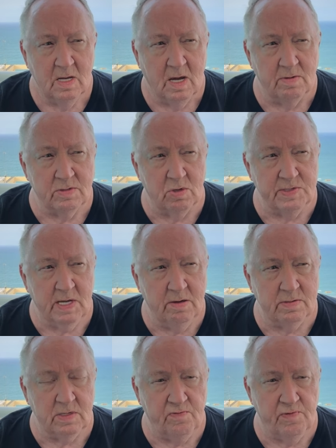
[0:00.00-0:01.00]
I was going to say he
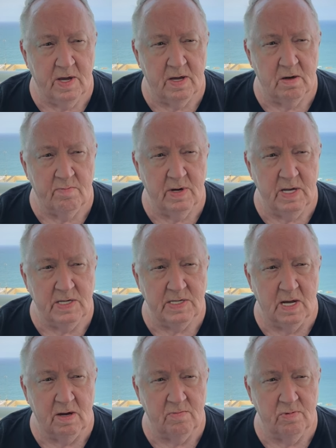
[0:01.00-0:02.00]
was the founder, but he's
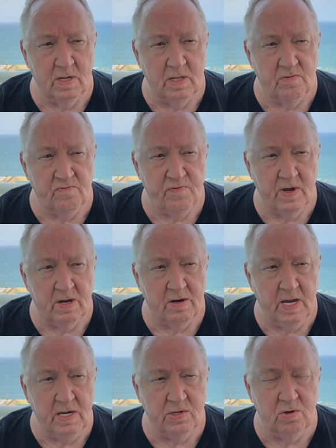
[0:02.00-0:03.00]
not really the founder.
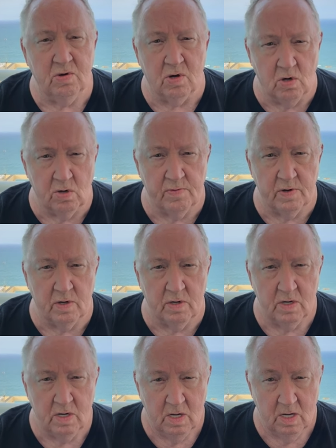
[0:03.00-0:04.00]
He took
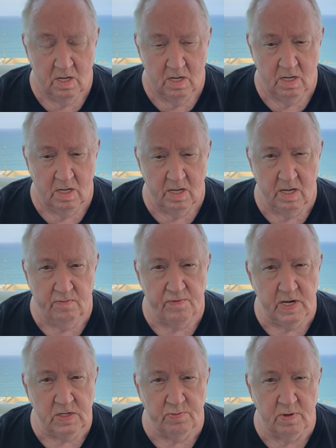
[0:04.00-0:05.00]
over a
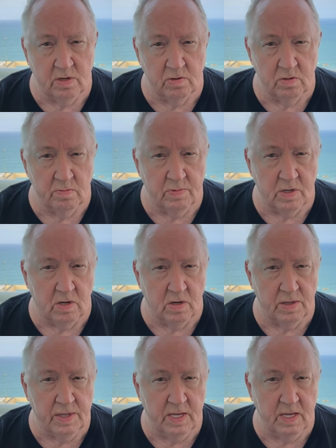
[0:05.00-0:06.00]
Facebook group
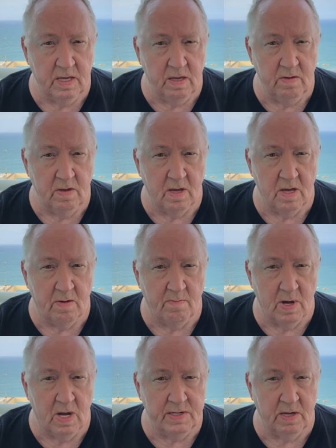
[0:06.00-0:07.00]
called the uh,
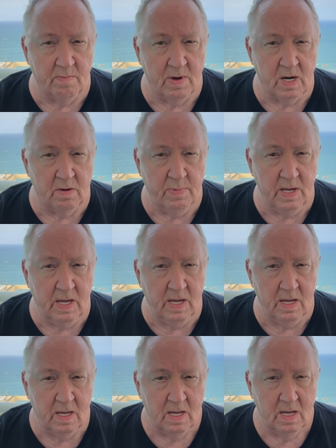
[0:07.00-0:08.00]
Manta
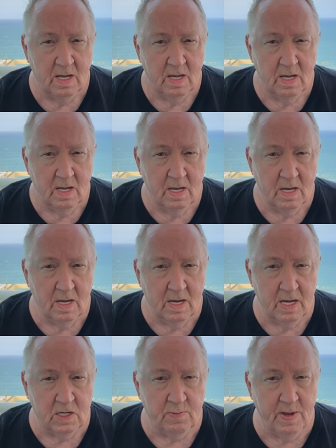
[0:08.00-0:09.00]
Manabi uh,
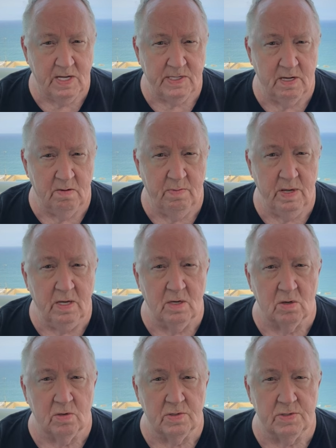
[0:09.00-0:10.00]
Expats and
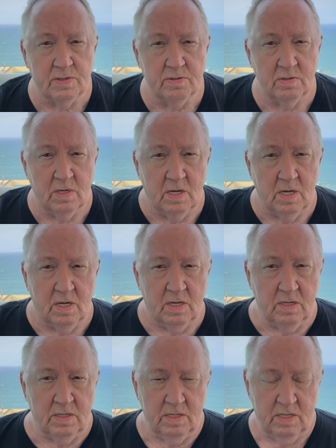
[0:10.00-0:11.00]
Amigos.
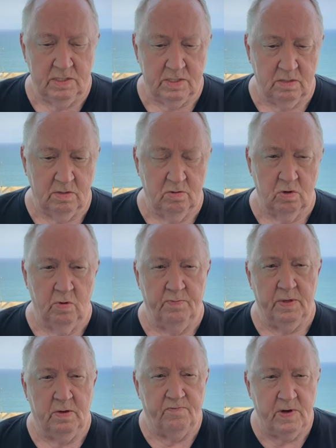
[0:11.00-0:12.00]
Uh, it's a group,
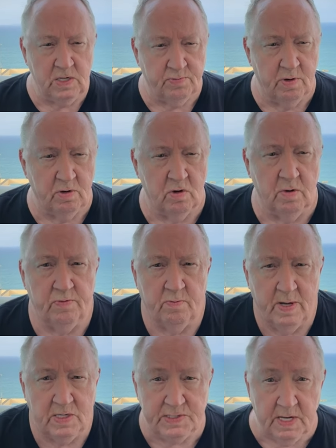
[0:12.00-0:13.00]
the Facebook group,
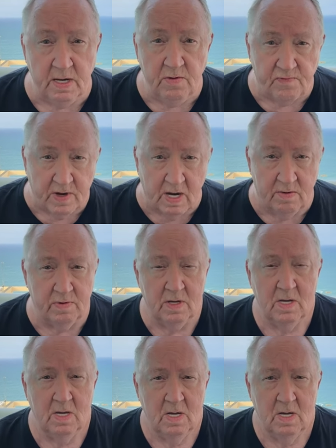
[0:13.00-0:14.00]
about
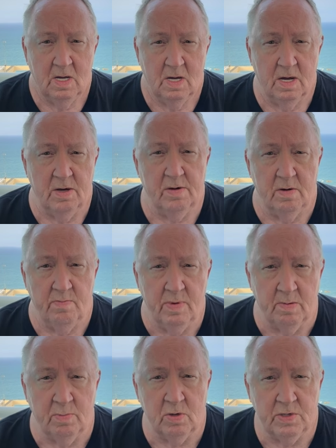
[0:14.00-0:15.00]
7,500
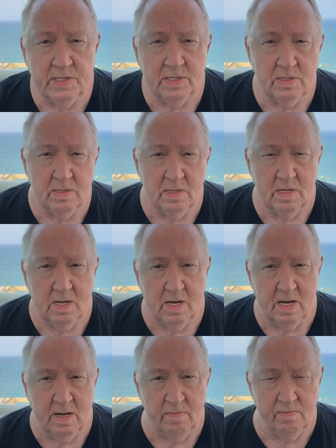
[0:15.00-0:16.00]
members.
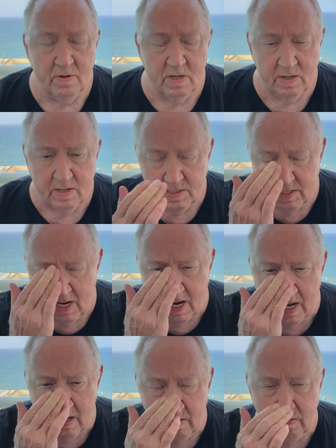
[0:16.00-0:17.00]
I, uh,
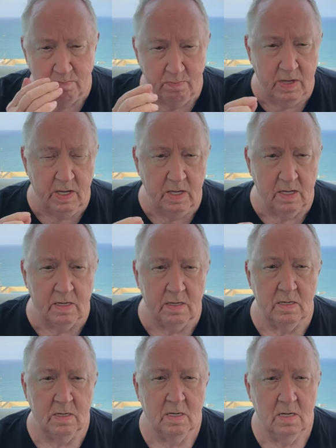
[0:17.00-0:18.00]
I, me, and
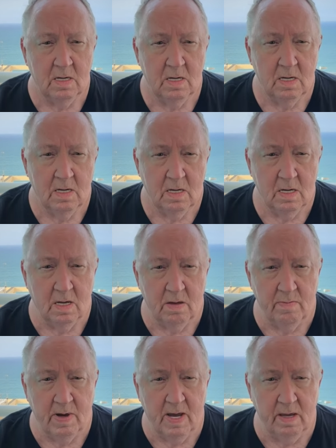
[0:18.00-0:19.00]
uh,
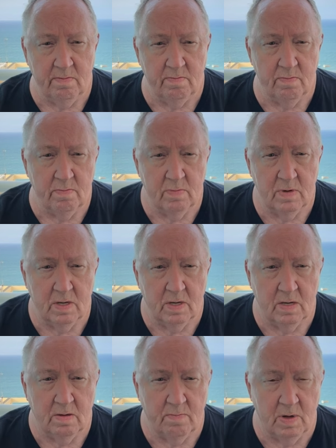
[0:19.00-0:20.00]
Mike
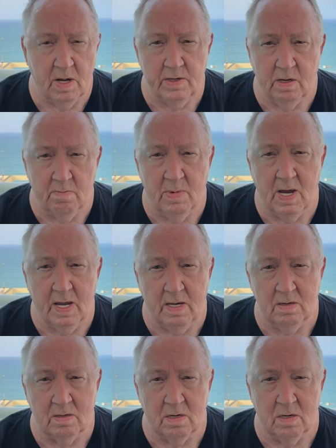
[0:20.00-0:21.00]
uh, Manta and Mike
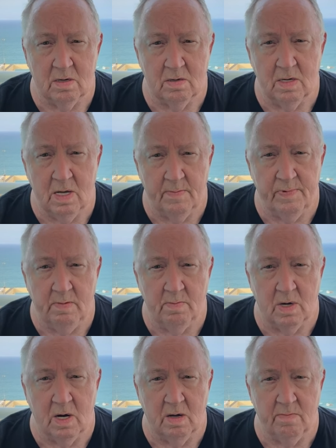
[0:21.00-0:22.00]
are helping
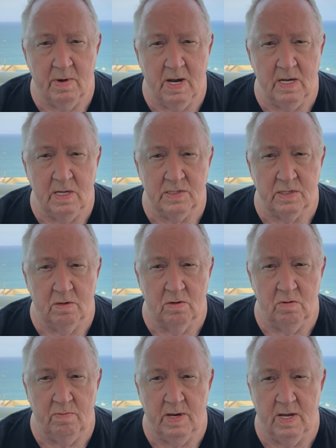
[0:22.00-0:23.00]
Mark manage the
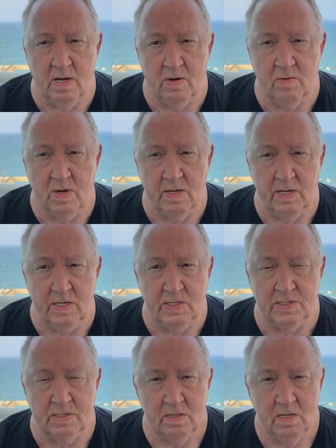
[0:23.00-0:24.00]
group now while
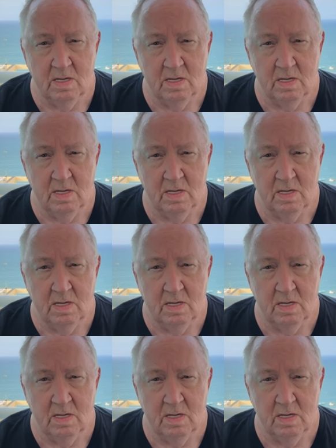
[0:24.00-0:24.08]
he's